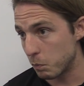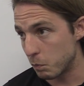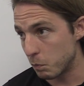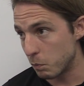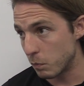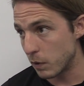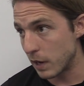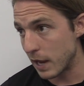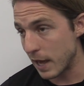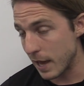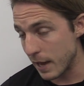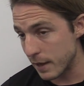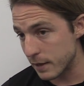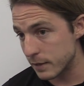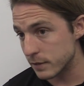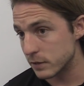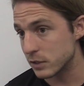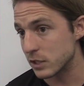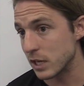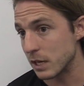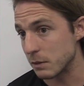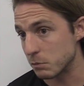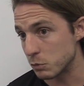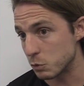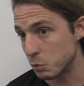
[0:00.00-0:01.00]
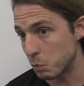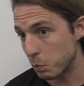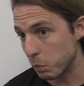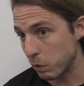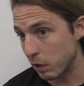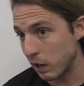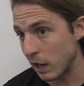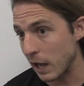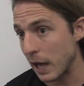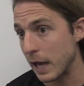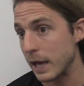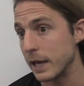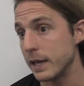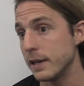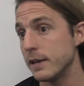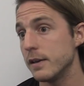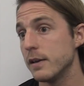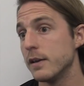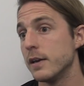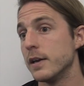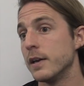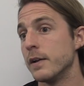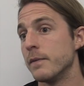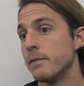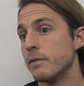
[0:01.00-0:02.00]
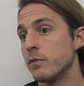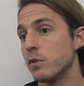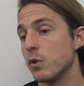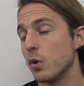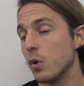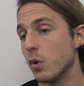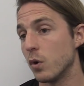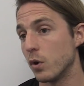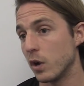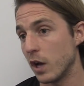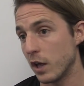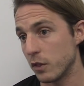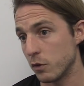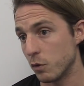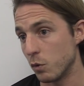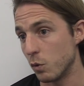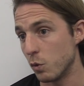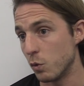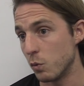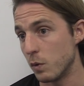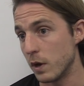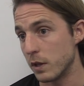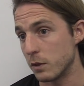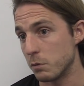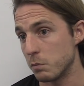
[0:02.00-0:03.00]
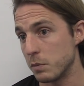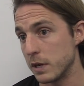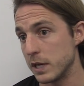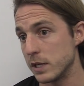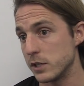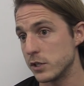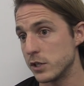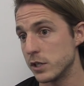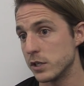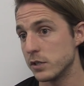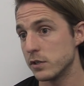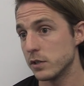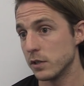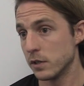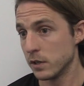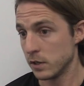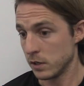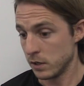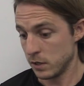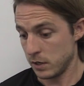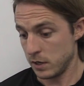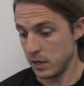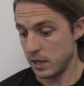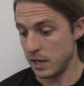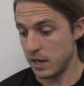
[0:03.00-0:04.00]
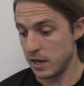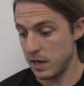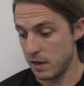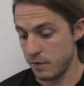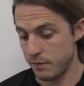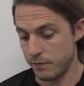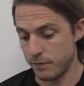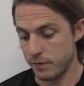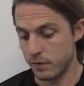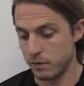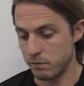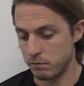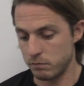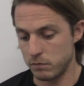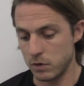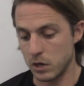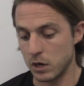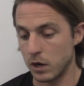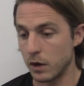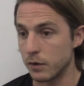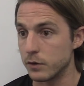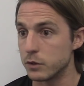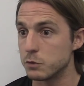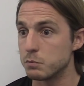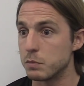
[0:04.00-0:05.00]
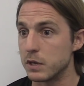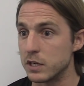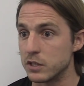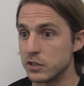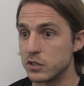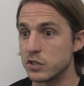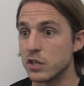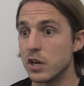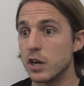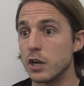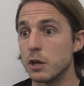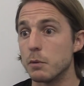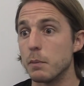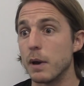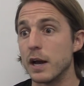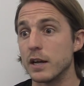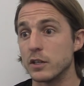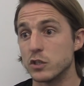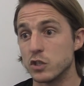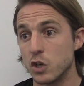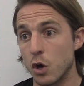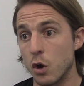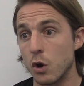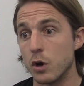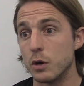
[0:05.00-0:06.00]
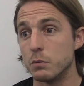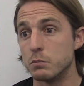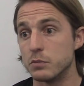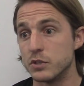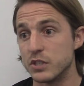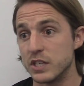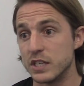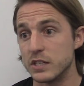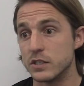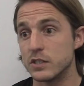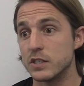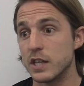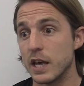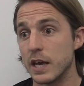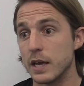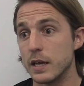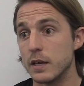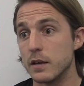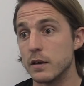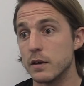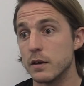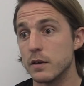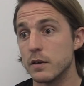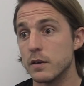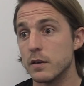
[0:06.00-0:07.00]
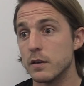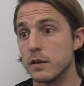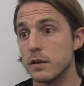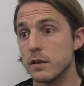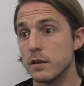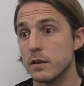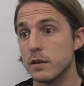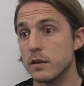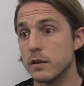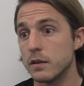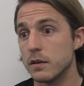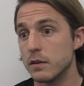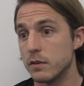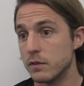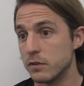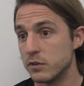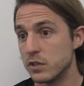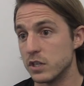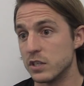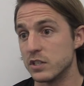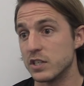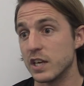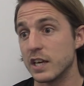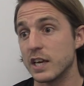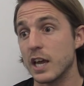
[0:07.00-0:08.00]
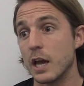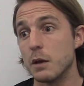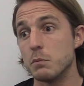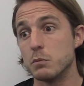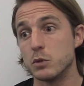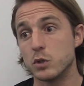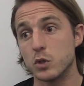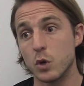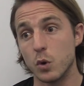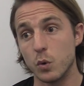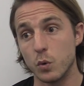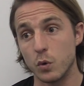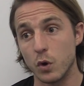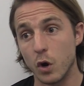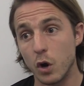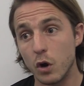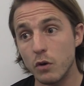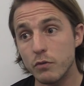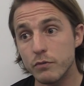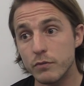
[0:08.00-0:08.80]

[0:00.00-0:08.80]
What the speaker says: let teams play on other all-weather pitches, if you know it's been a certain amount of time since the game was called off.